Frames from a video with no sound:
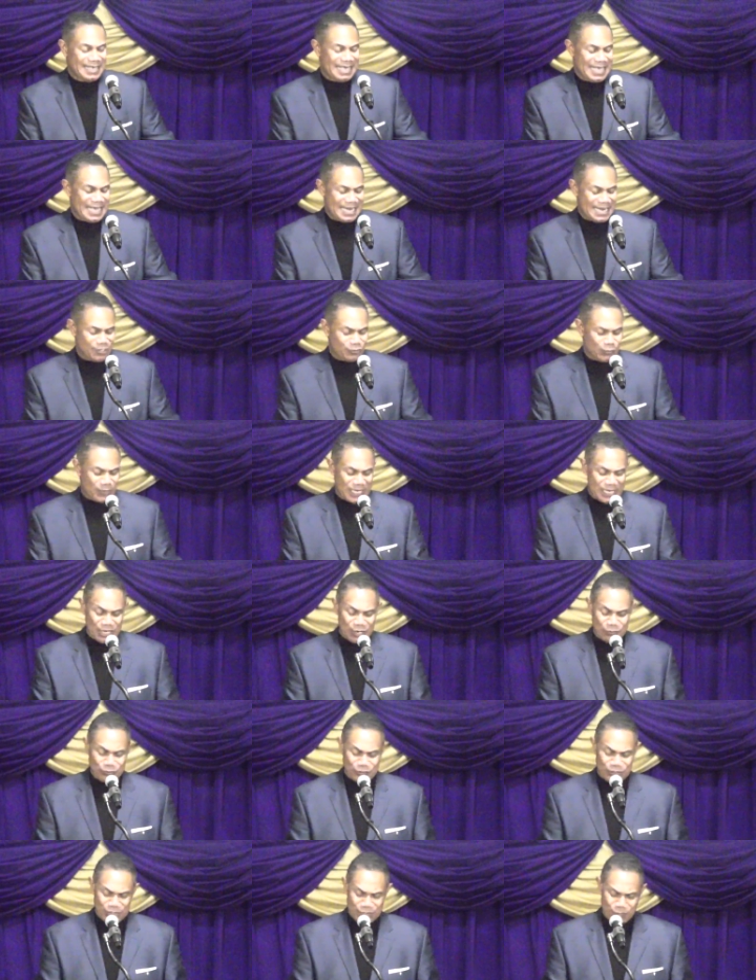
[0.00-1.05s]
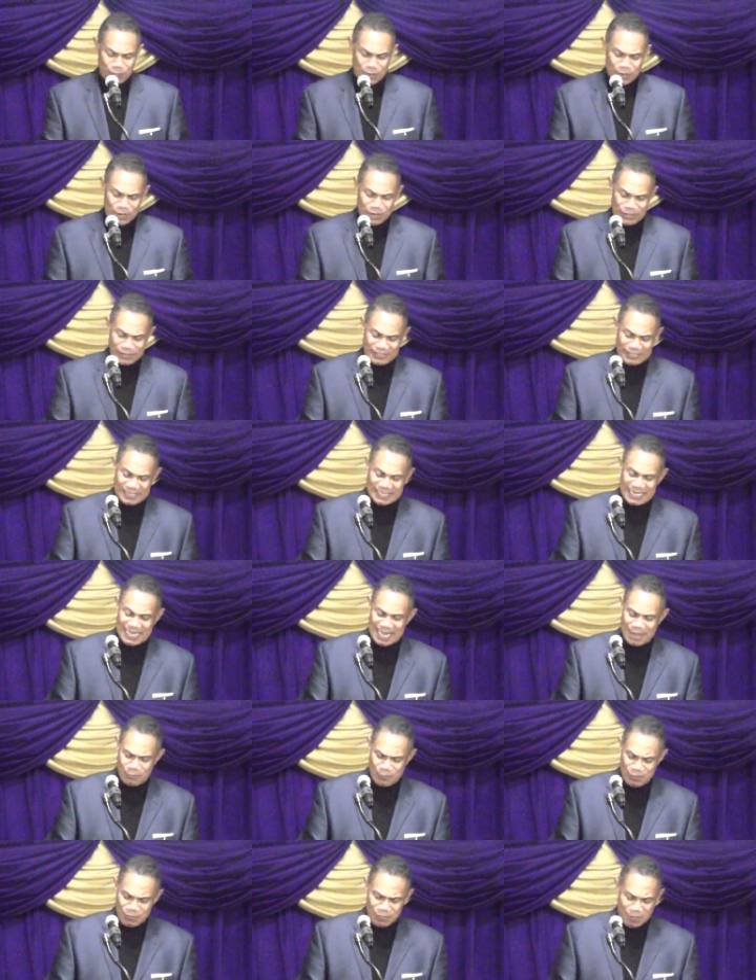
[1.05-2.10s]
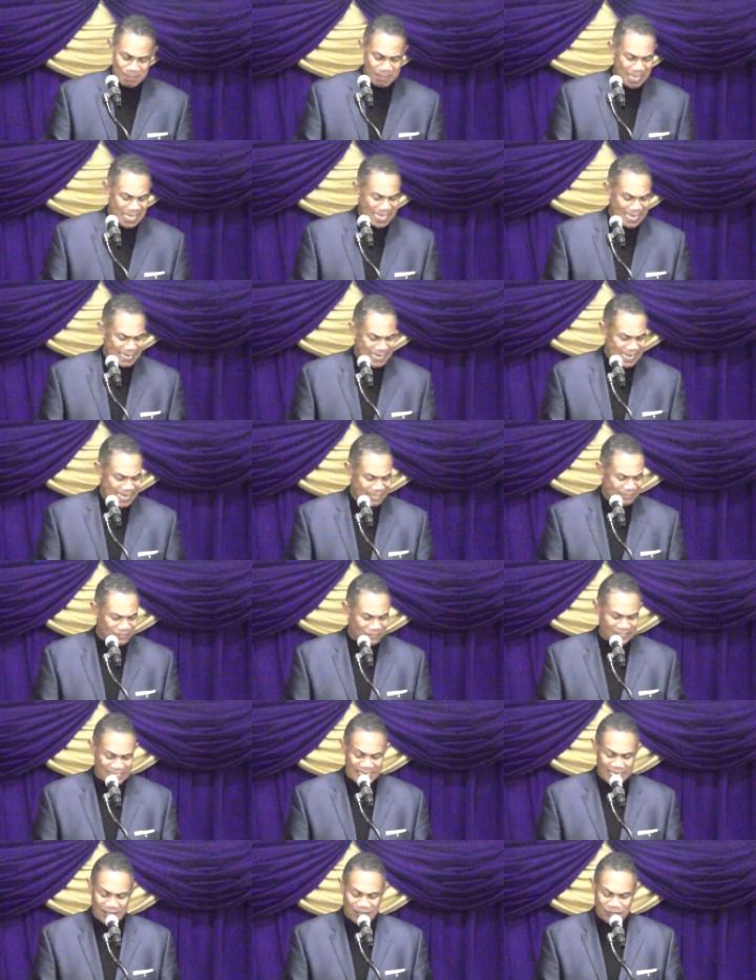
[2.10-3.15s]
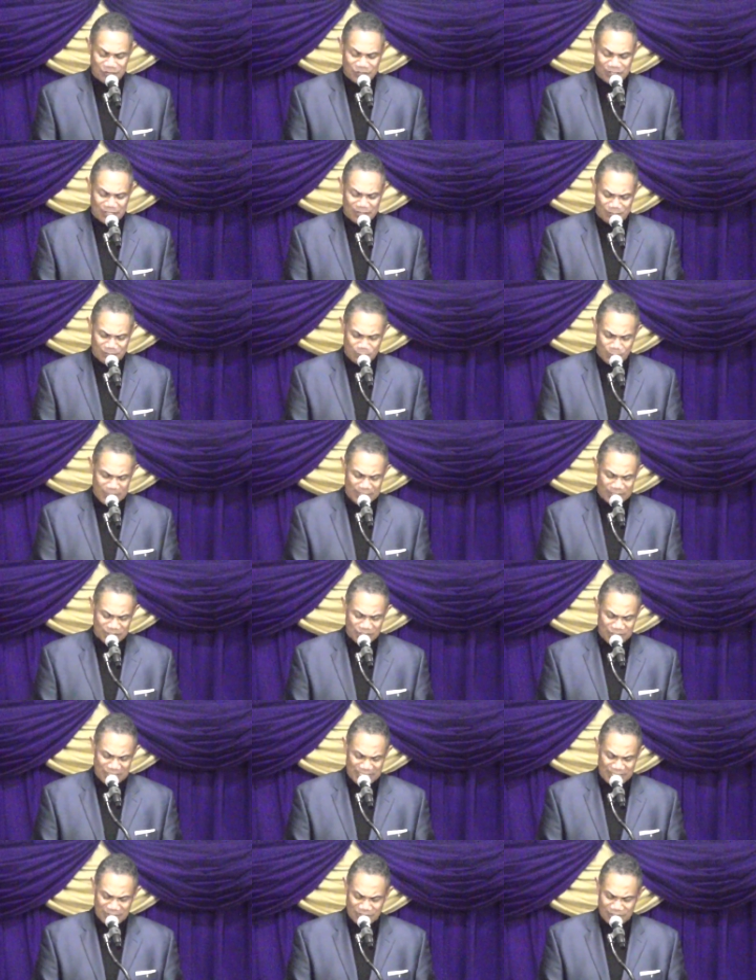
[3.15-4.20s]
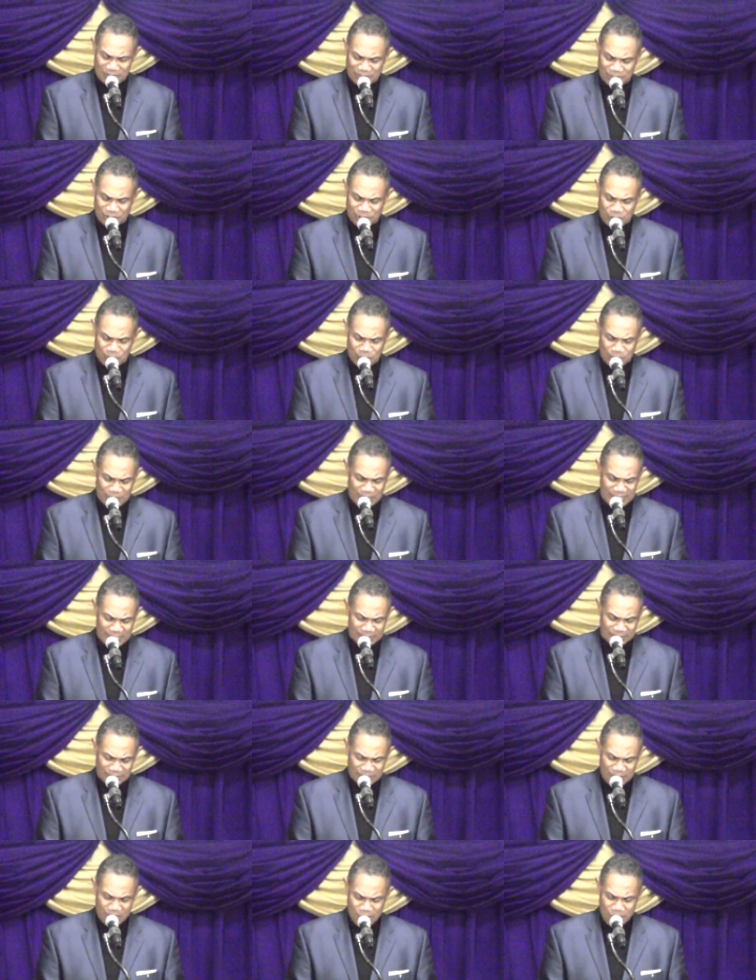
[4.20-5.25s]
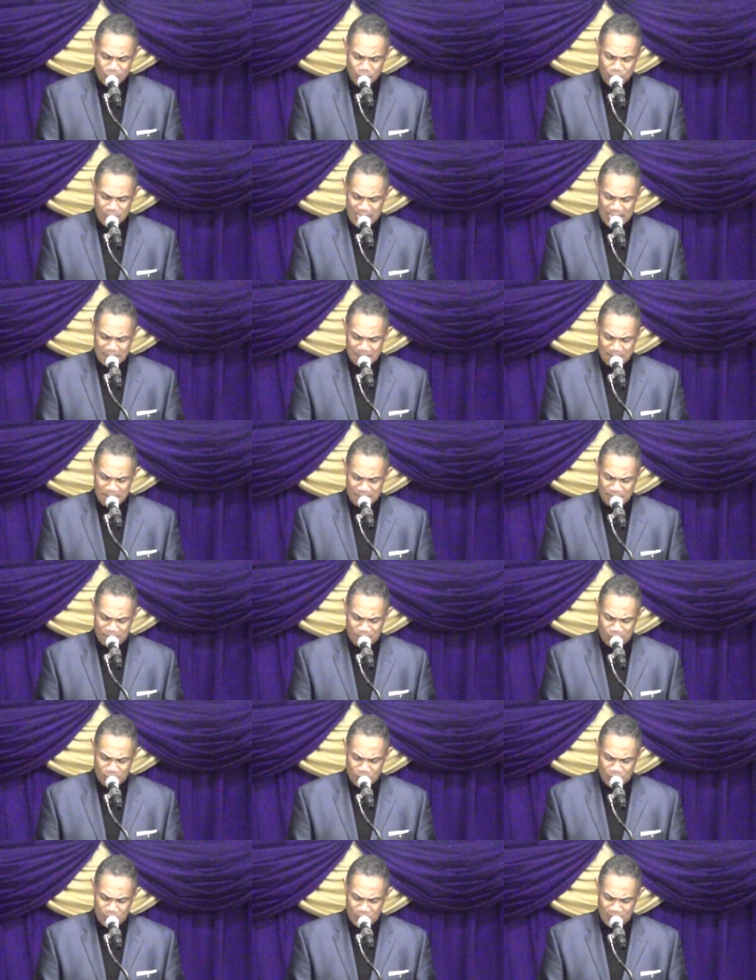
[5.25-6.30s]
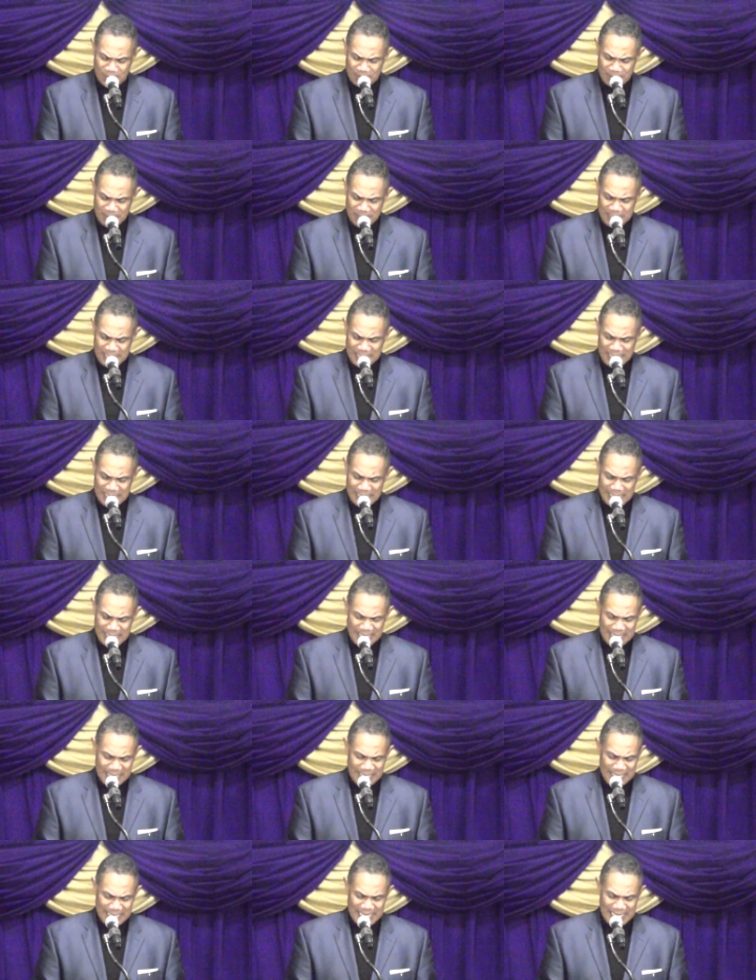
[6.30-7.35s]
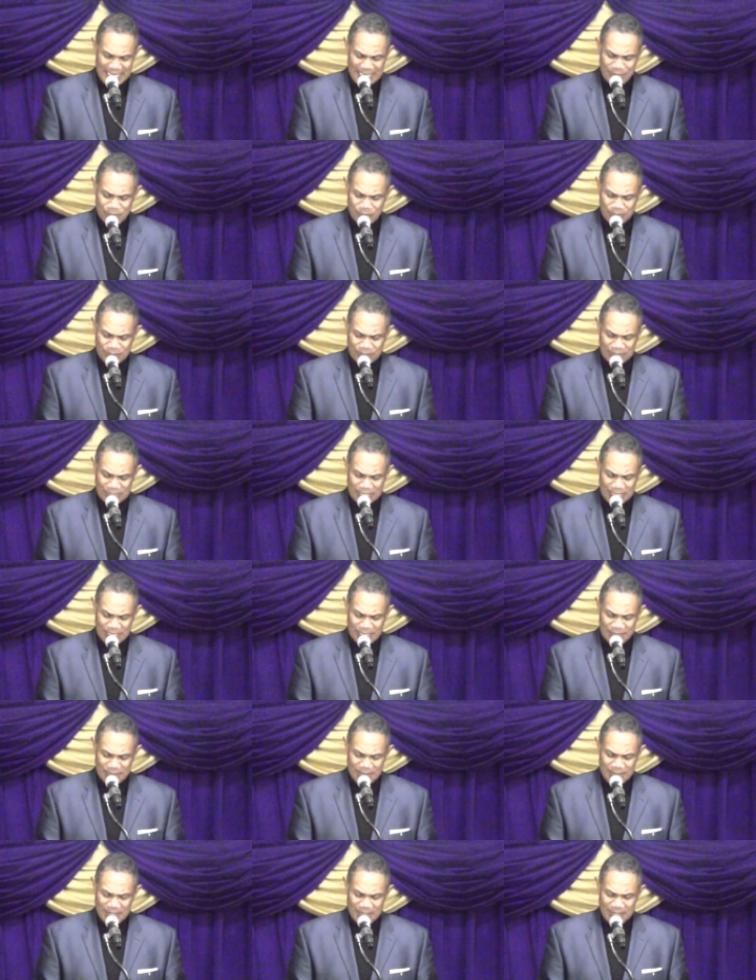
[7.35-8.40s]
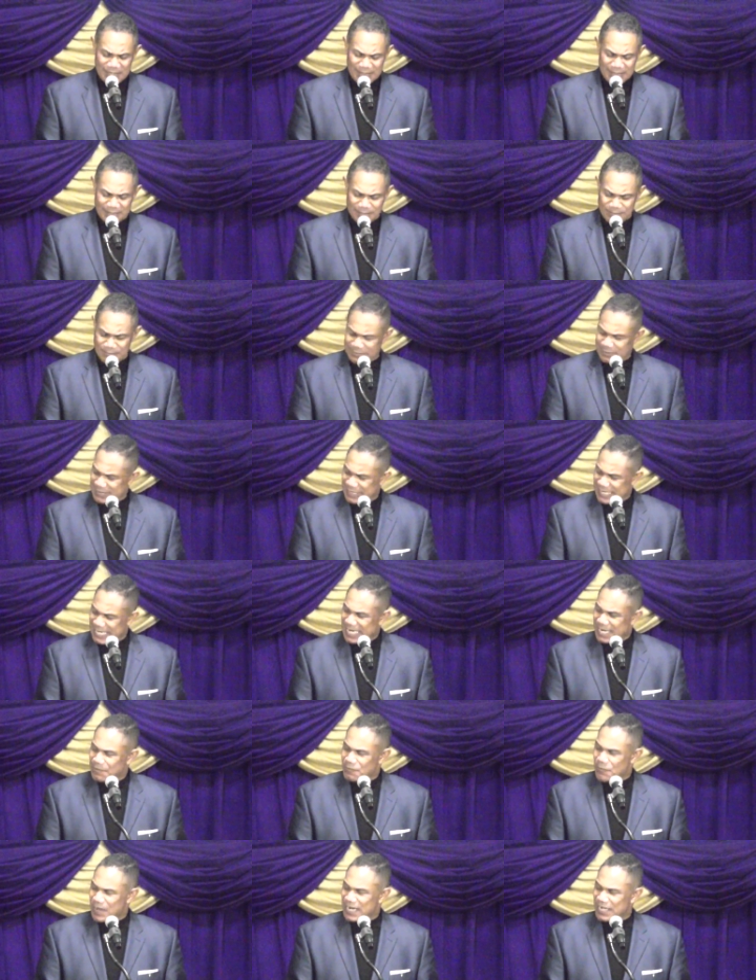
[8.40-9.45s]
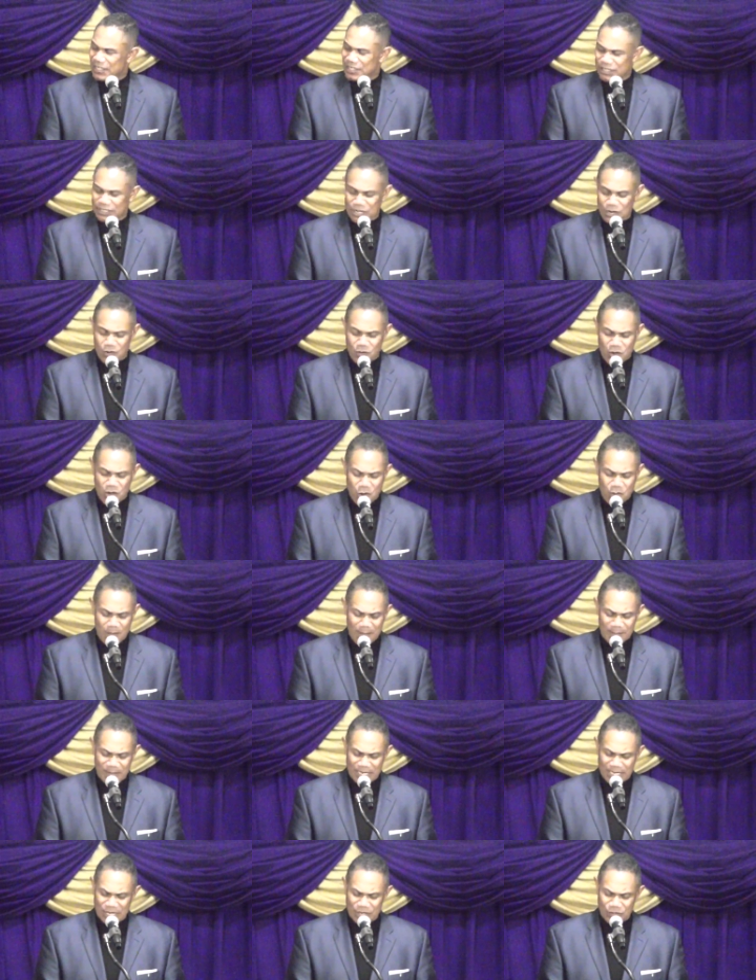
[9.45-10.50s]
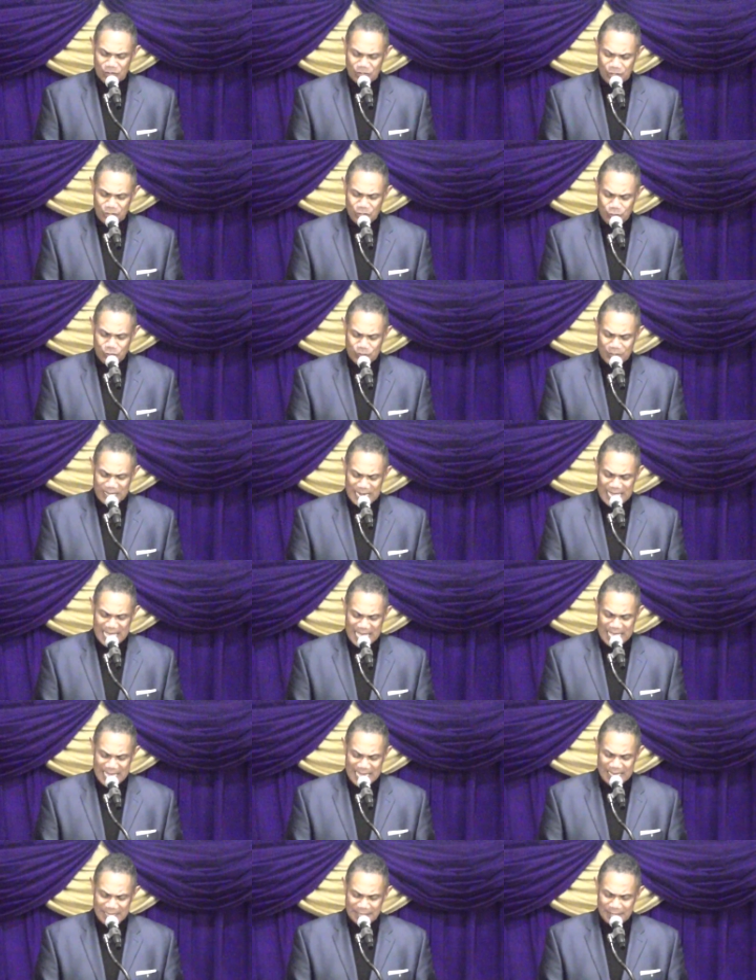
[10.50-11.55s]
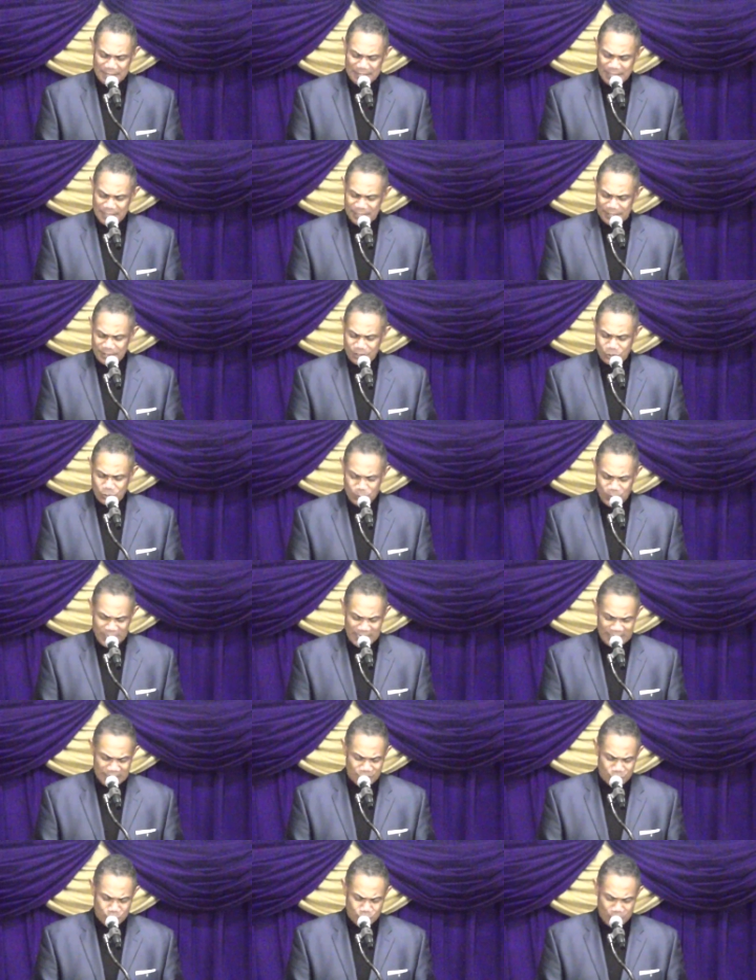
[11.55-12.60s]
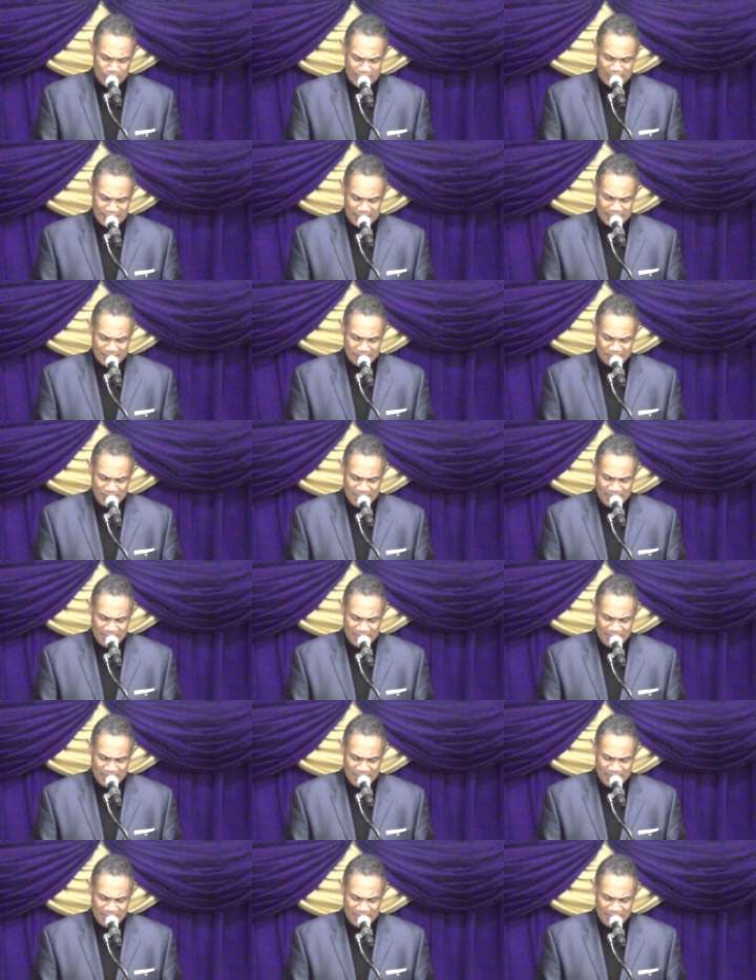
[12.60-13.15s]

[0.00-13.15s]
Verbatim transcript: And as we go to the Word today, we remind ourselves of what Jesus told us right before he was getting ready to go home. I'm going to go to Luke 9:23.